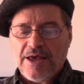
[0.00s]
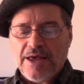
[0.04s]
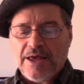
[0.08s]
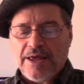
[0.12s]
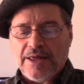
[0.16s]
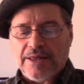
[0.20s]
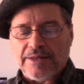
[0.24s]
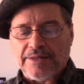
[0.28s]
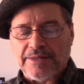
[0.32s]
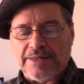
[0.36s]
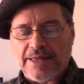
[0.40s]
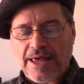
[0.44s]

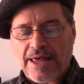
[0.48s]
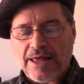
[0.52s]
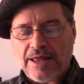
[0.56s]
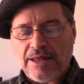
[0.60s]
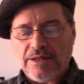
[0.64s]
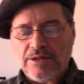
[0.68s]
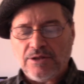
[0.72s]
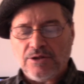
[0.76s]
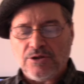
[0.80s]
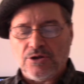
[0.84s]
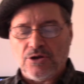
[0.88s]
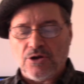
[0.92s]

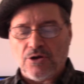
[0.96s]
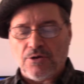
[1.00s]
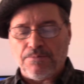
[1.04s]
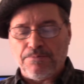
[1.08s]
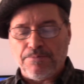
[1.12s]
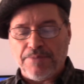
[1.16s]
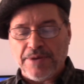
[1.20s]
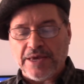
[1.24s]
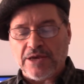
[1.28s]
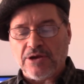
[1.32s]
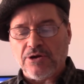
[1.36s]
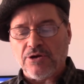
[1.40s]
than the
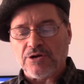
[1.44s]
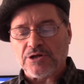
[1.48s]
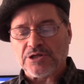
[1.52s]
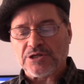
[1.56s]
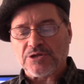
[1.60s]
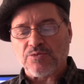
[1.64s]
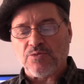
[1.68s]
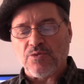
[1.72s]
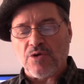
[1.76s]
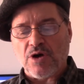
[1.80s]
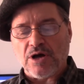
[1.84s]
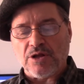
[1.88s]

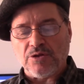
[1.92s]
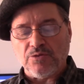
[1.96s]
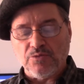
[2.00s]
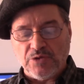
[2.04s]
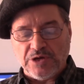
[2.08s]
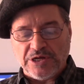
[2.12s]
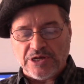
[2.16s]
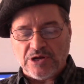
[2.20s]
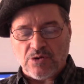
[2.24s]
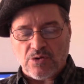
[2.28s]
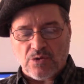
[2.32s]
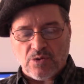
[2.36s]
biggest one
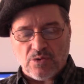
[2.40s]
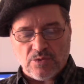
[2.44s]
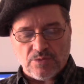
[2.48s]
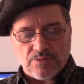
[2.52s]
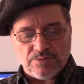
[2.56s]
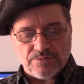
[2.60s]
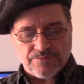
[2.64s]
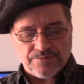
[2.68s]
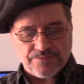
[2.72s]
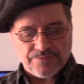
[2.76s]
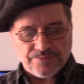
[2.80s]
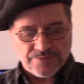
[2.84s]
we know.
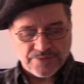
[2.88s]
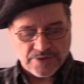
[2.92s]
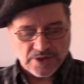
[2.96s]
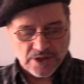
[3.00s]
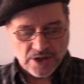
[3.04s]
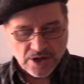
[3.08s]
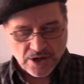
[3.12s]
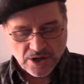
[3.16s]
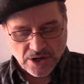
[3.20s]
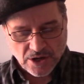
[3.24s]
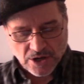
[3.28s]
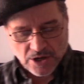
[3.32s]

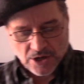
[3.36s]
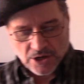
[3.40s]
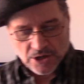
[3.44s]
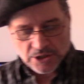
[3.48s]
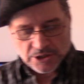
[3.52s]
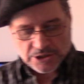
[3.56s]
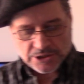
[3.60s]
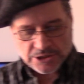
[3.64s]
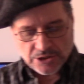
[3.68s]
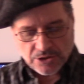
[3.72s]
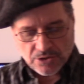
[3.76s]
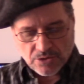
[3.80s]

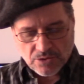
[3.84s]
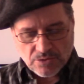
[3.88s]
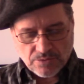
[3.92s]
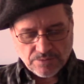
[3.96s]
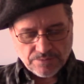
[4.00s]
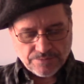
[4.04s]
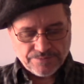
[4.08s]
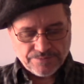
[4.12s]
So